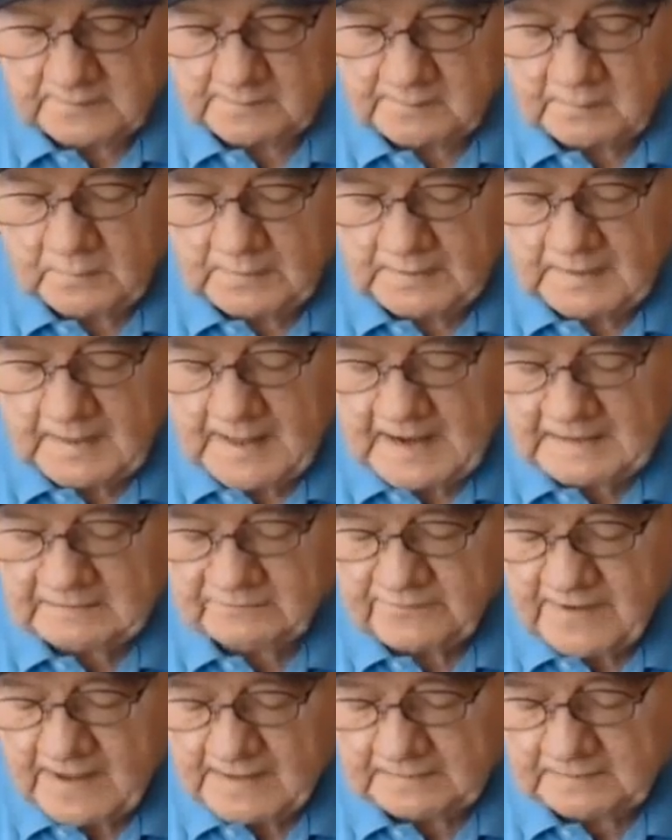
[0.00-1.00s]
Number one Lack
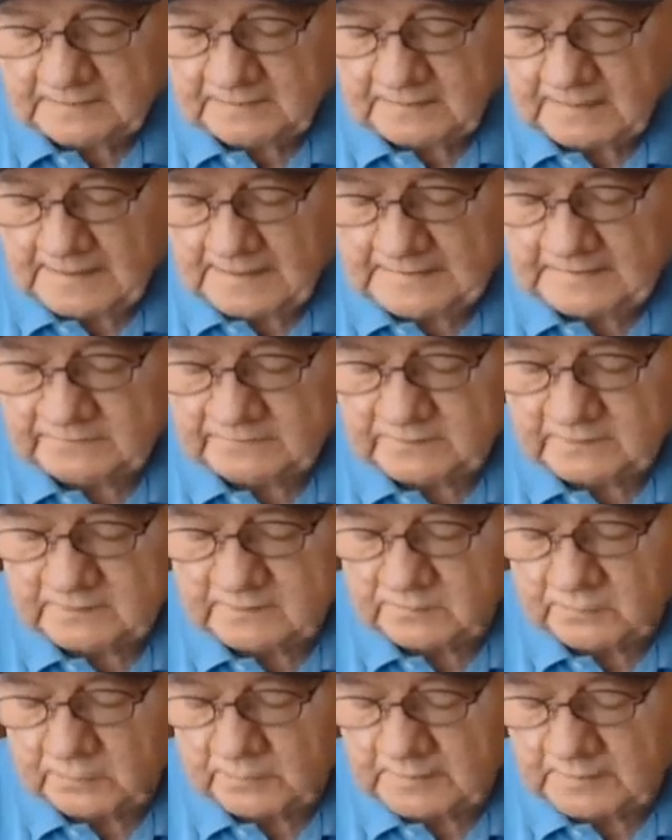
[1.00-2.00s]
Valentine has hit
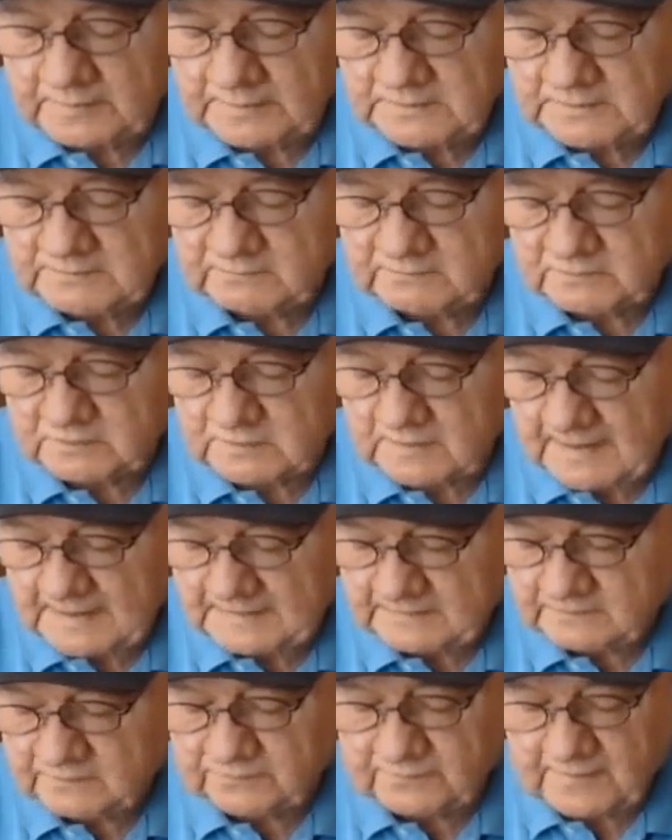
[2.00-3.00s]
the board in each of his
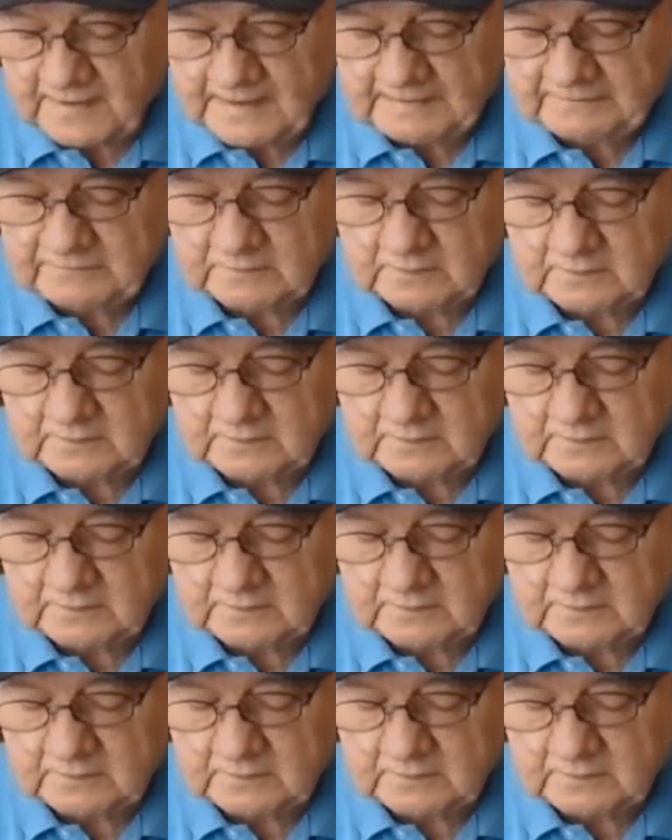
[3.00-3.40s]
last five,